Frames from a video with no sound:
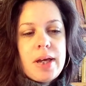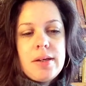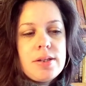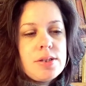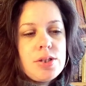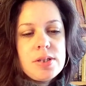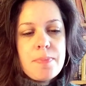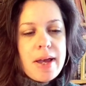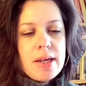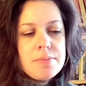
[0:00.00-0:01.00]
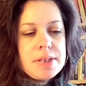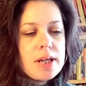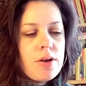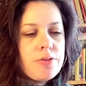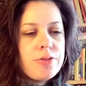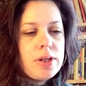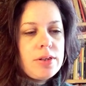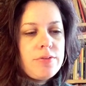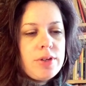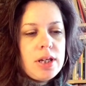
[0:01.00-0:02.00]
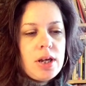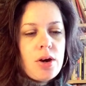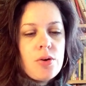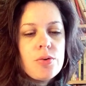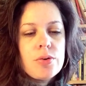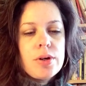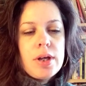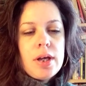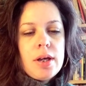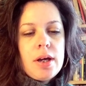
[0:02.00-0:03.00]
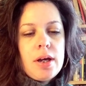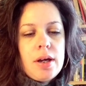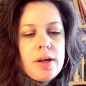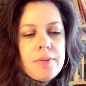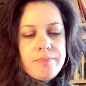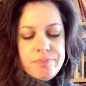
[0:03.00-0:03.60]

he's just by himself in the video. I'm